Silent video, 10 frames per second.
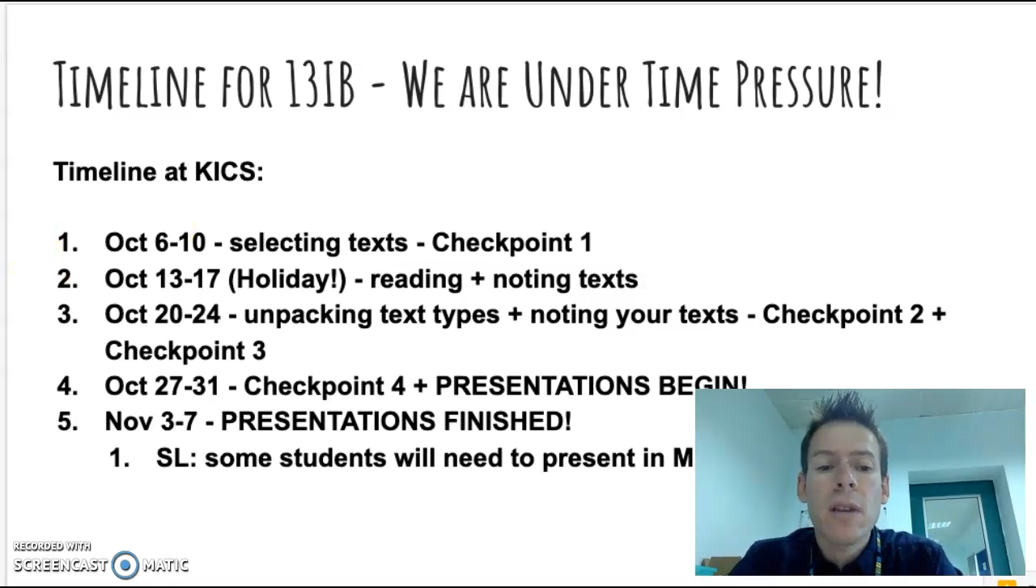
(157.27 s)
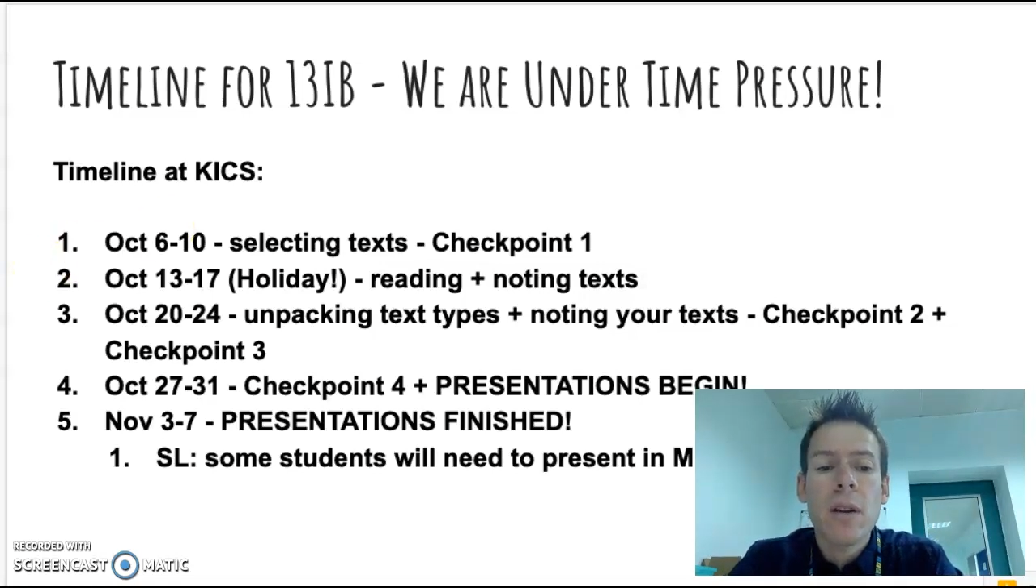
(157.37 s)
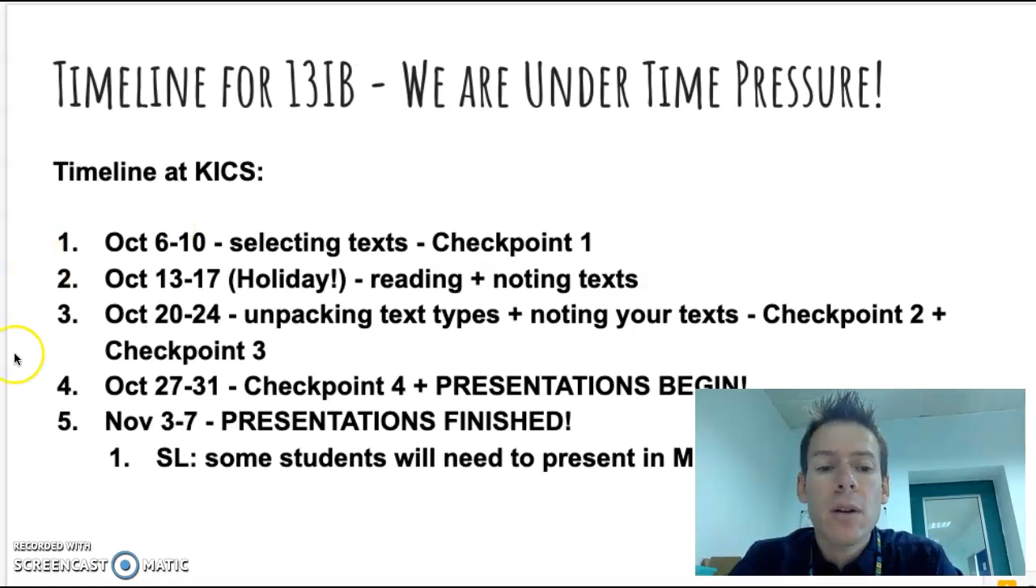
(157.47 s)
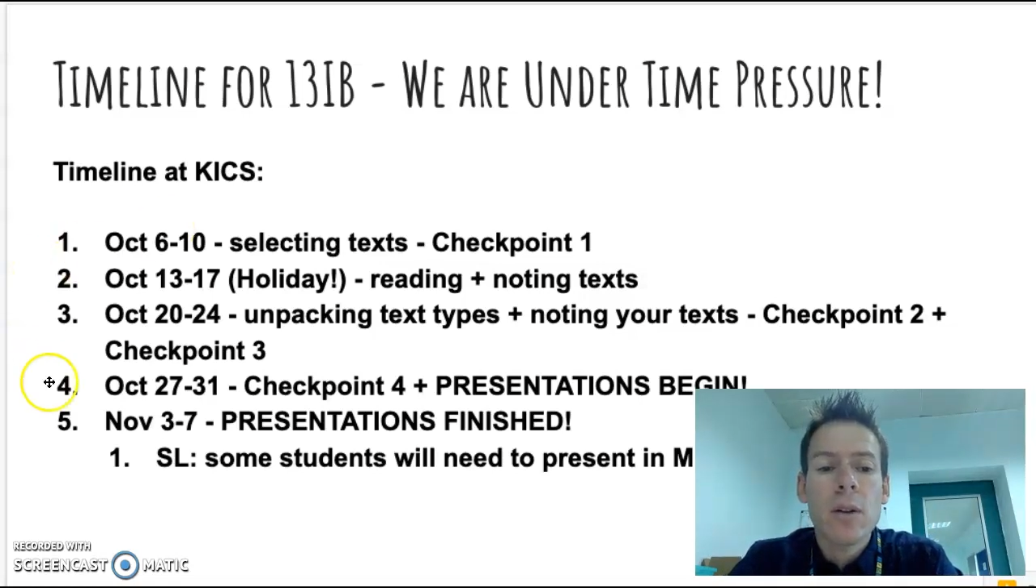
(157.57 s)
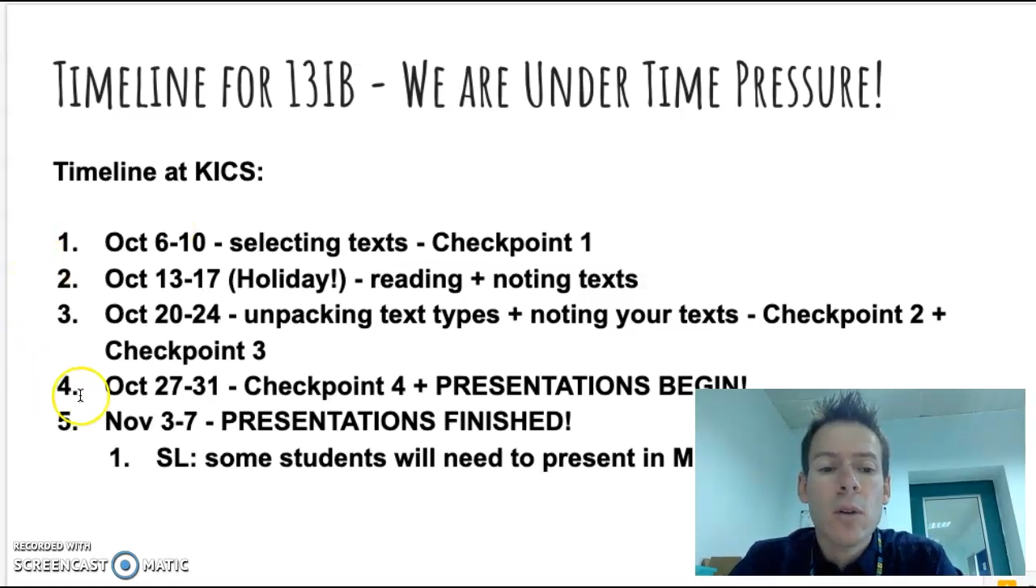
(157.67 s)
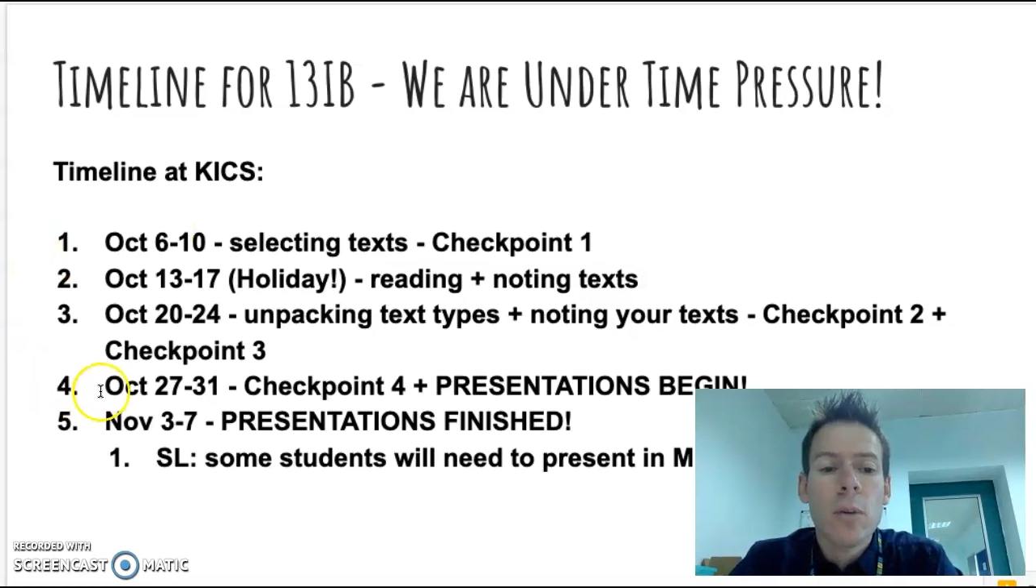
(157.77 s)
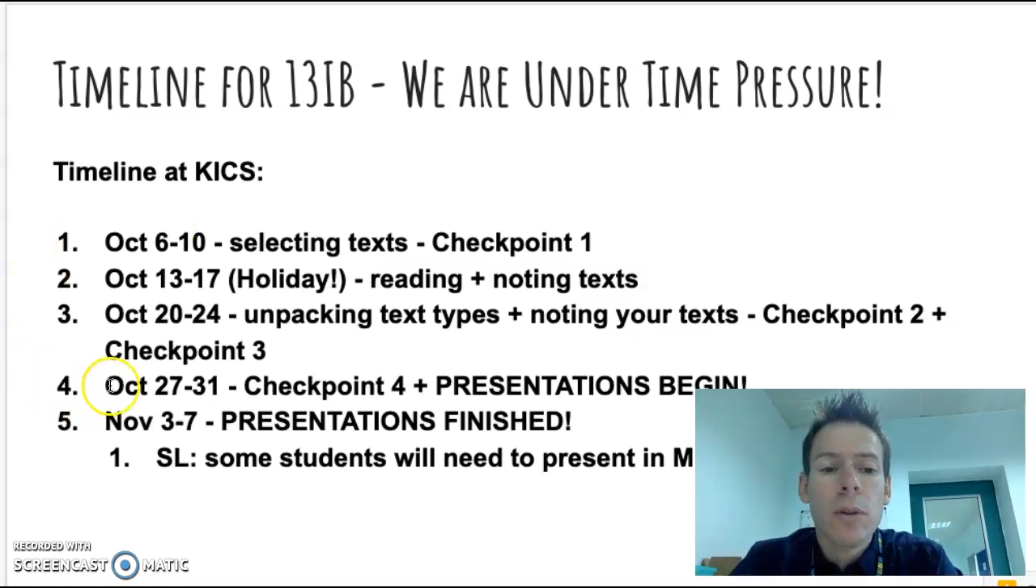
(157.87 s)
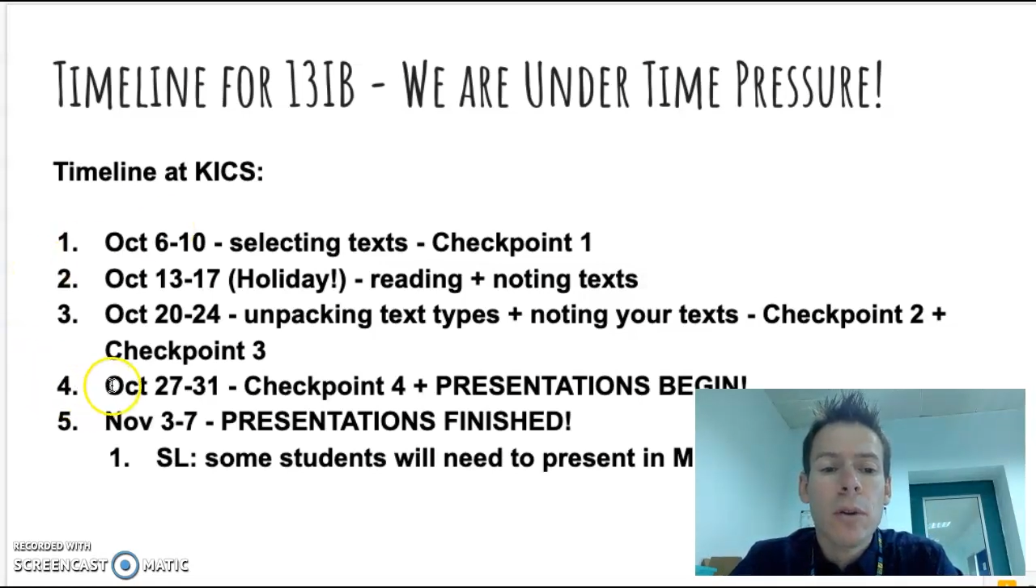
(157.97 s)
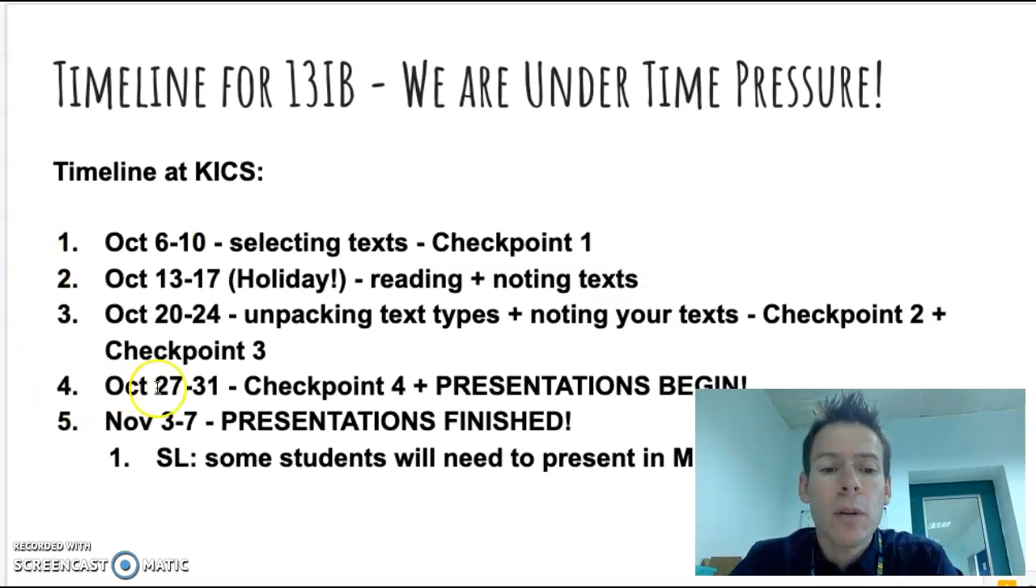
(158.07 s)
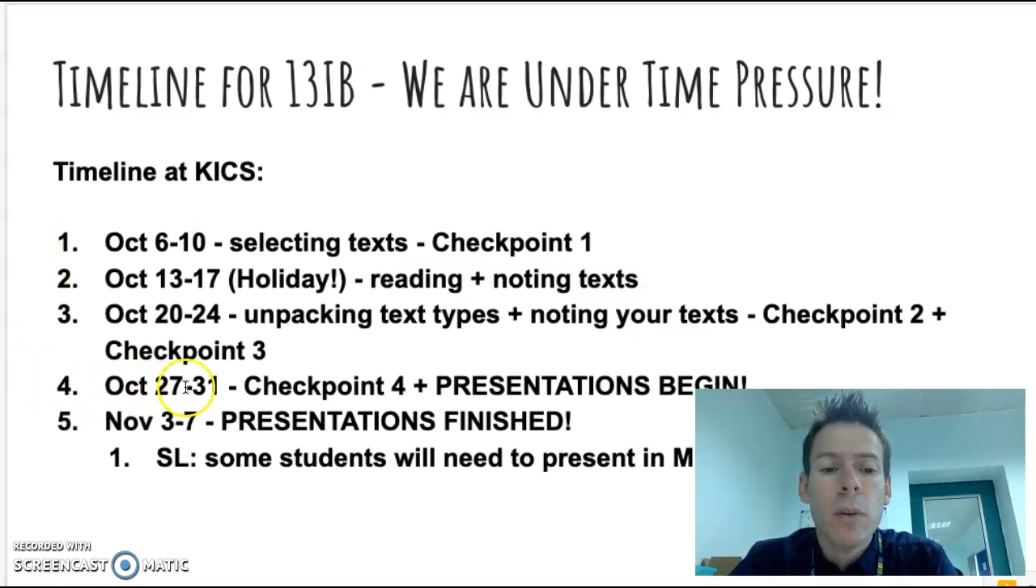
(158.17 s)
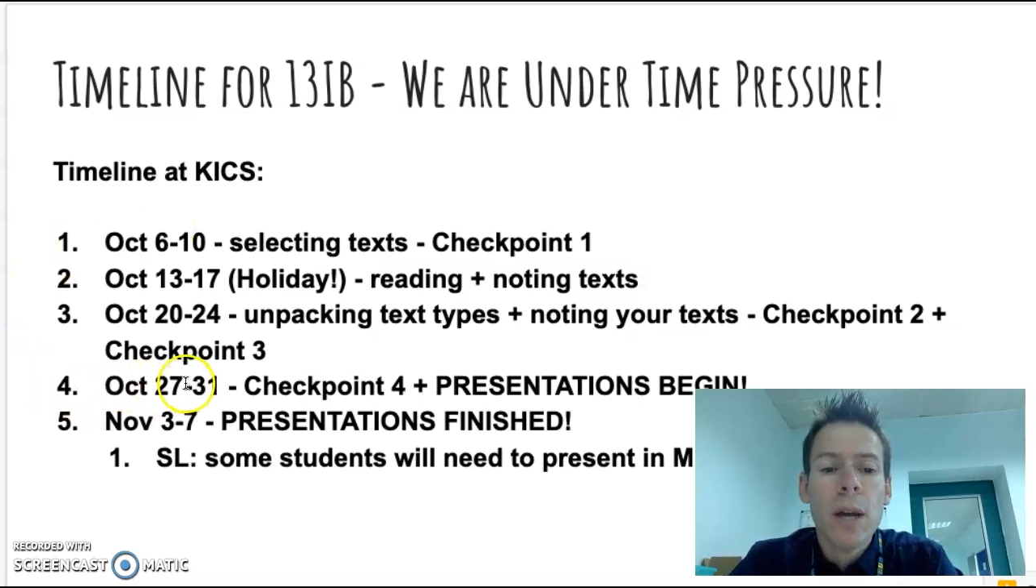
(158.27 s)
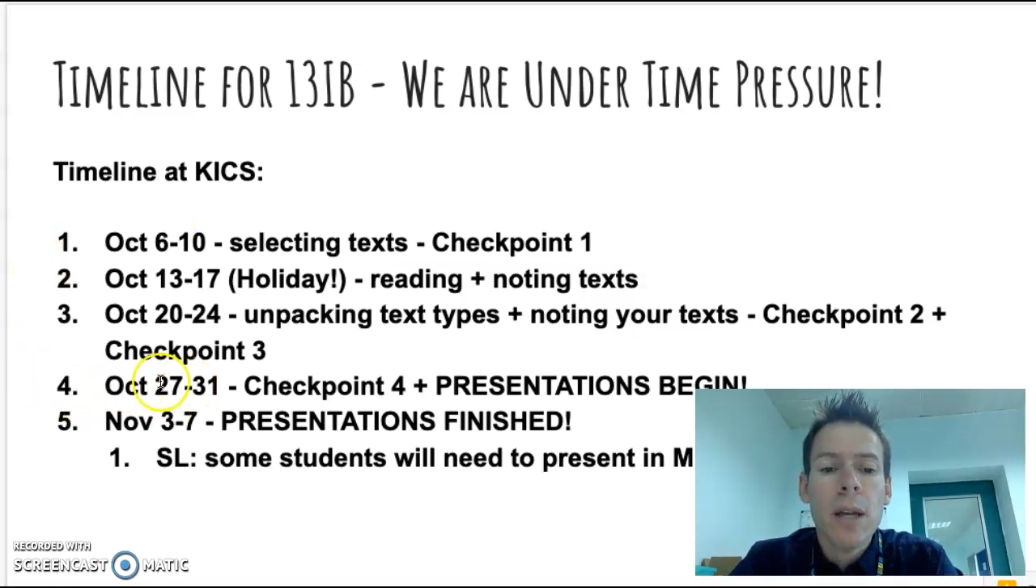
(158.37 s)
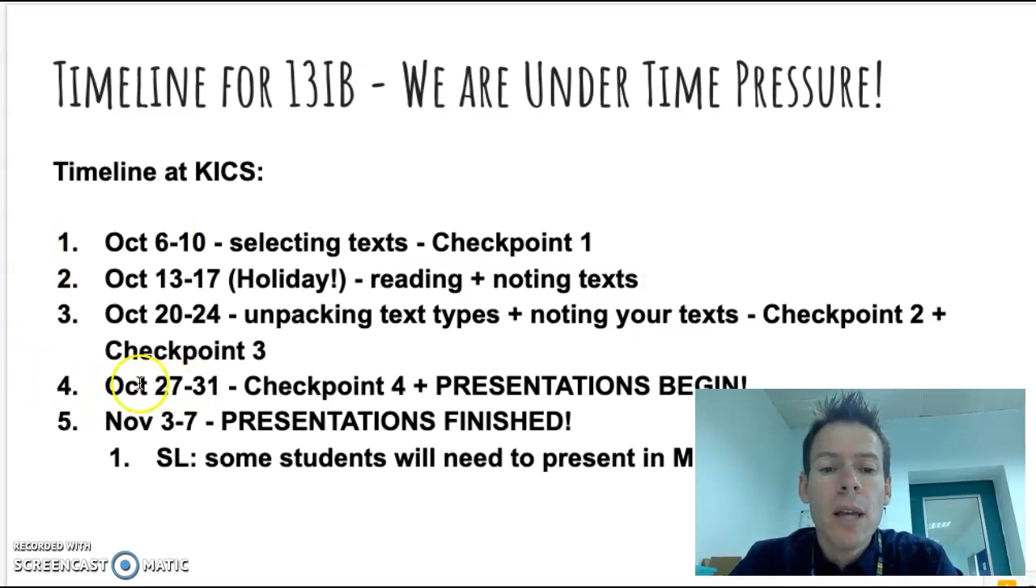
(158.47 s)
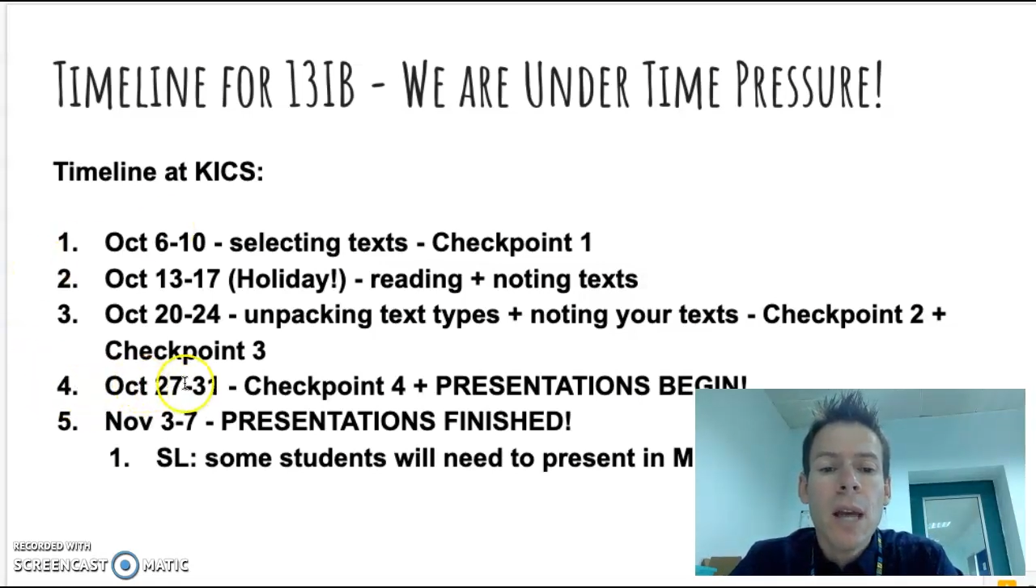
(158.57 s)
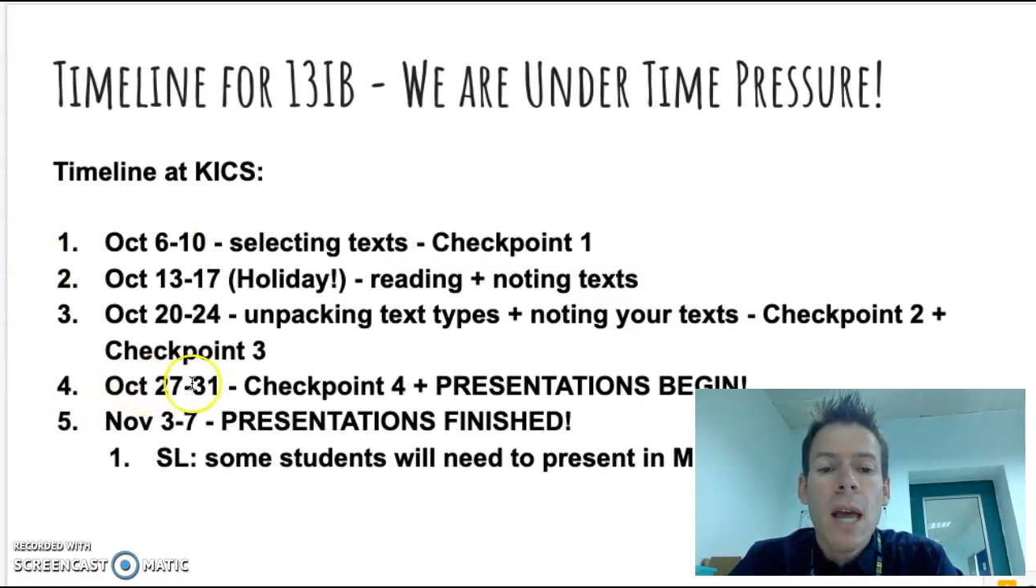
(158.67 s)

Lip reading: and October 31,